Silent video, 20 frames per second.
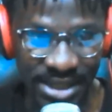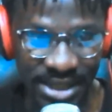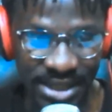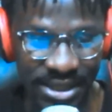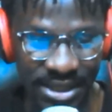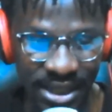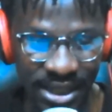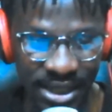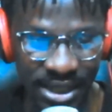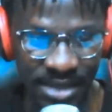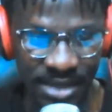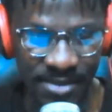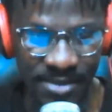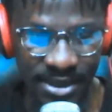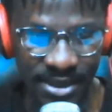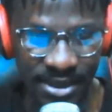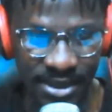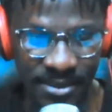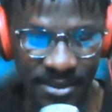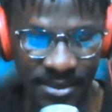can't hear
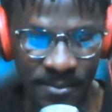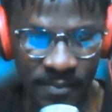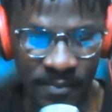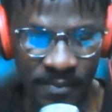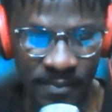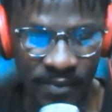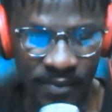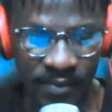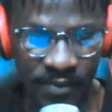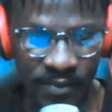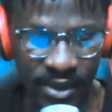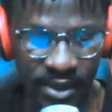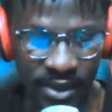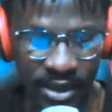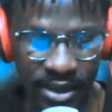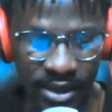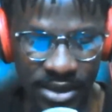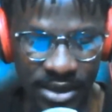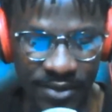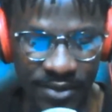me.
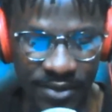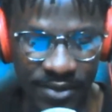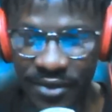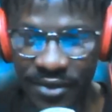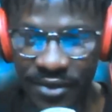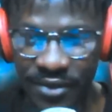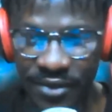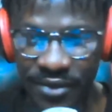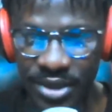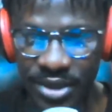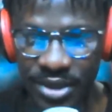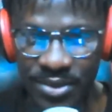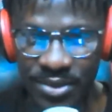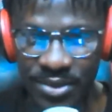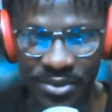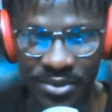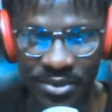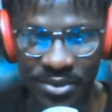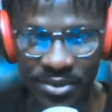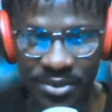It will be
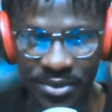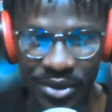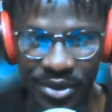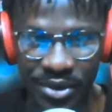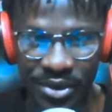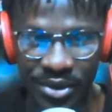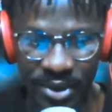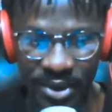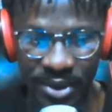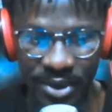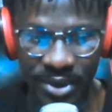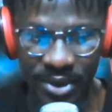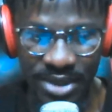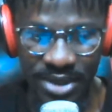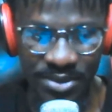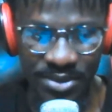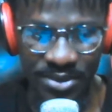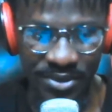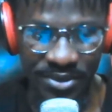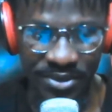very wrong. It
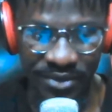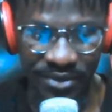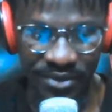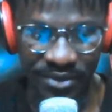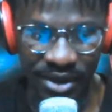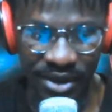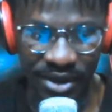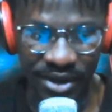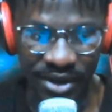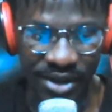will be very